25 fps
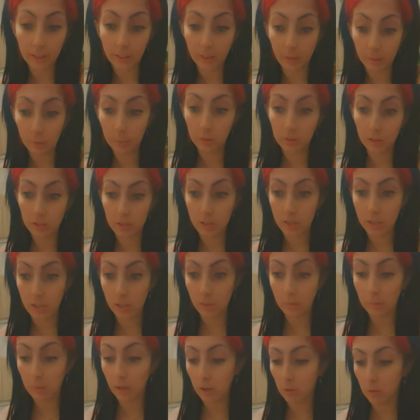want to start my
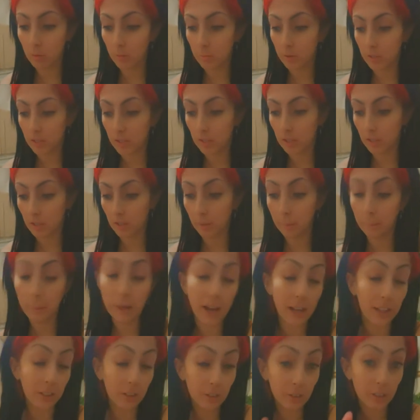own business a
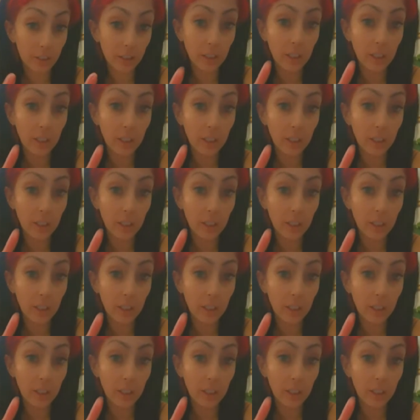pottery